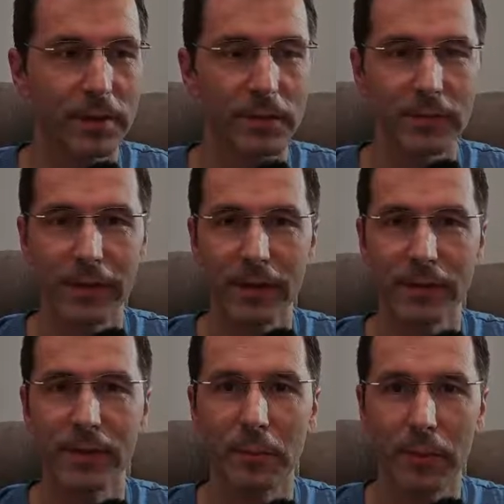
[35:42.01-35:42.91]
fix
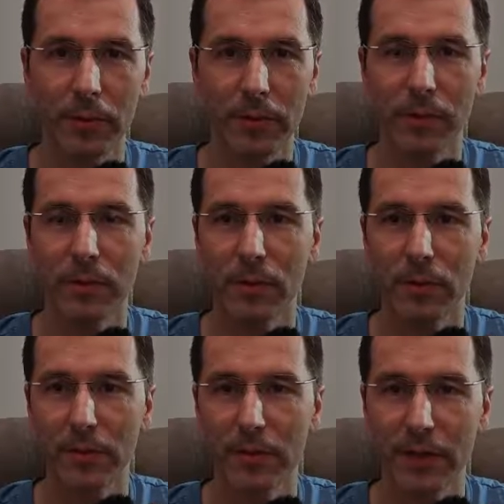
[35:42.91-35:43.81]
the bugs all
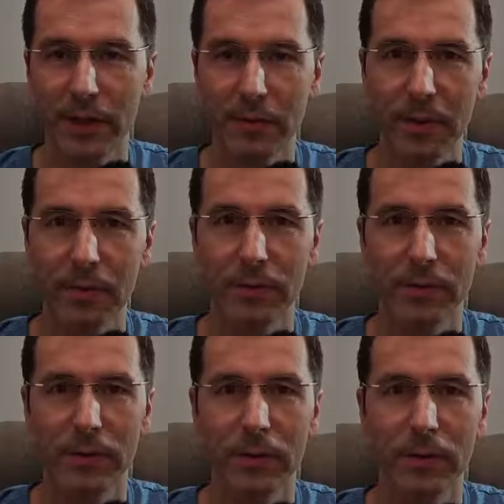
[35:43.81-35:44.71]
the time
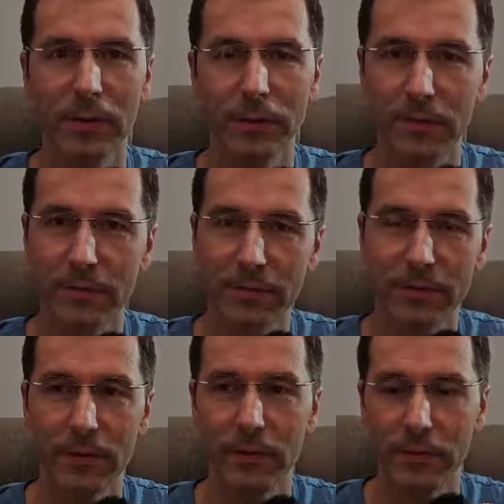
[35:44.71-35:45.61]
because a
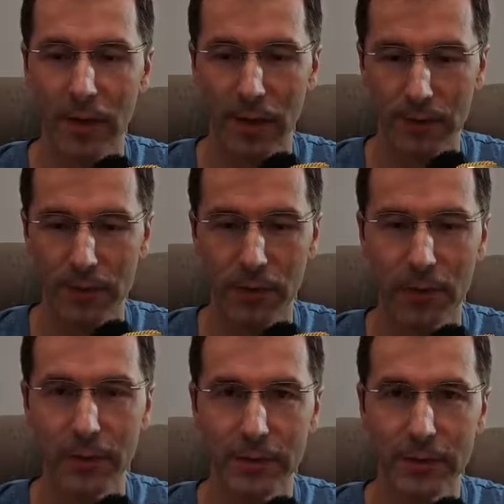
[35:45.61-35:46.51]
new
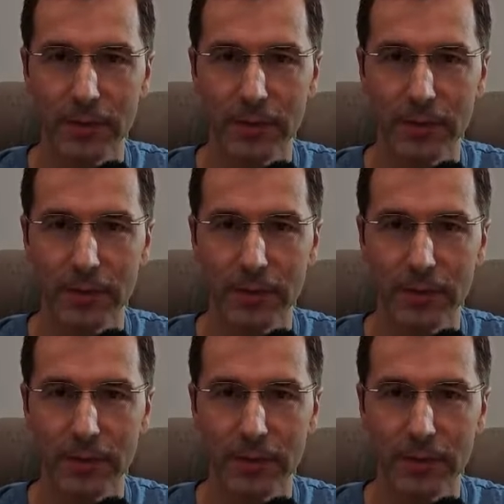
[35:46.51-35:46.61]
Android